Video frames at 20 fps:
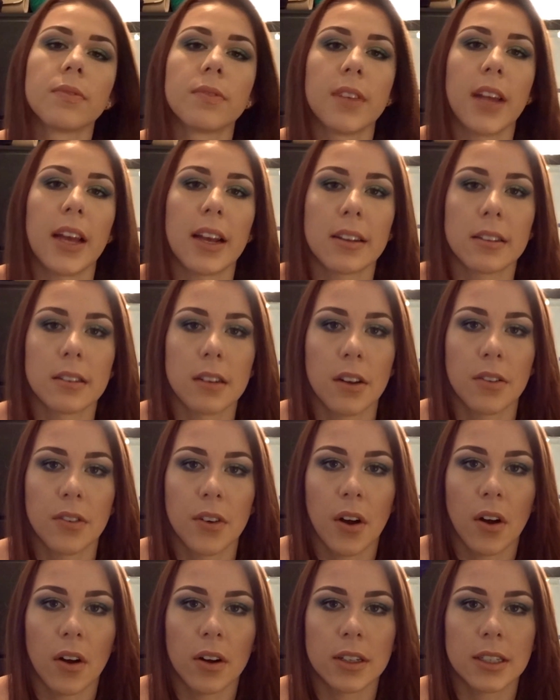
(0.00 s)
Next
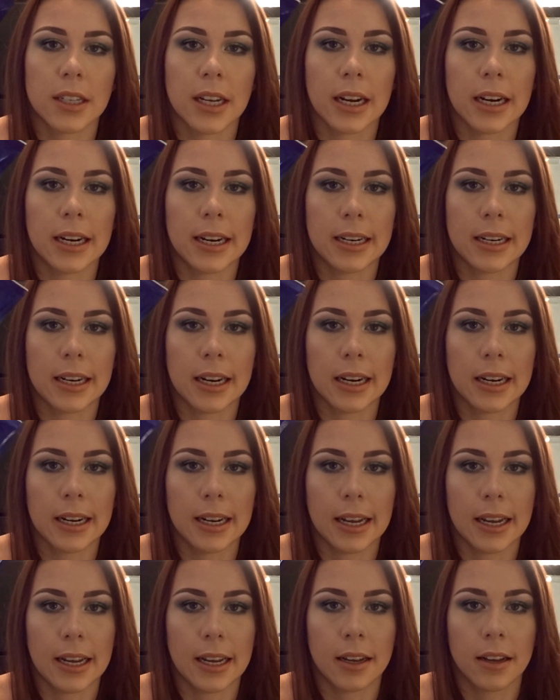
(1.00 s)
I've got a Clean and
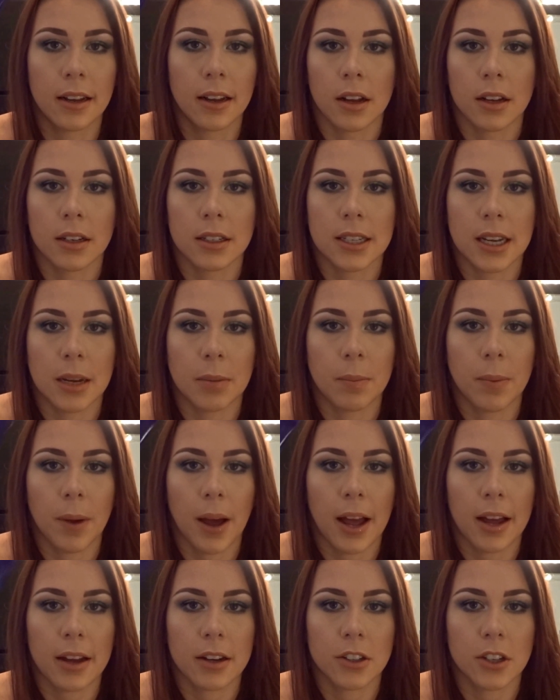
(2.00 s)
Clear Deep
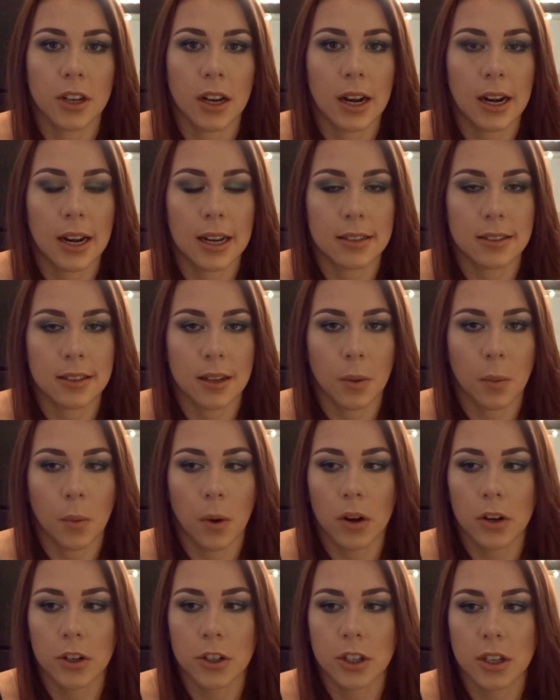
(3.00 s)
Action Cleansing
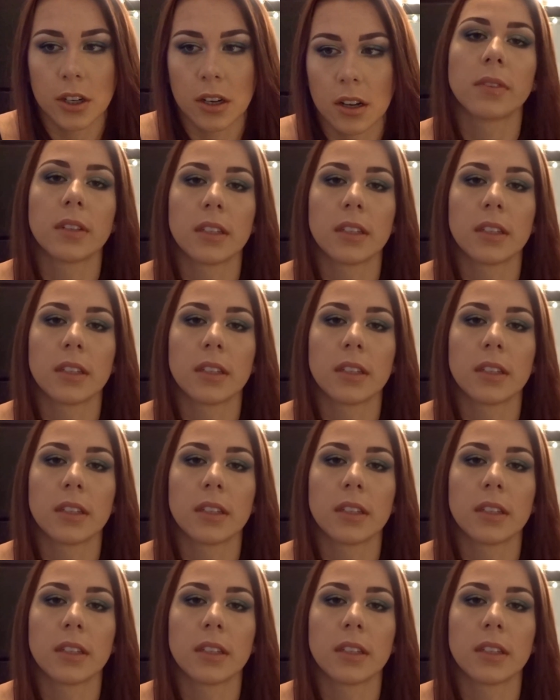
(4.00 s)
Wash.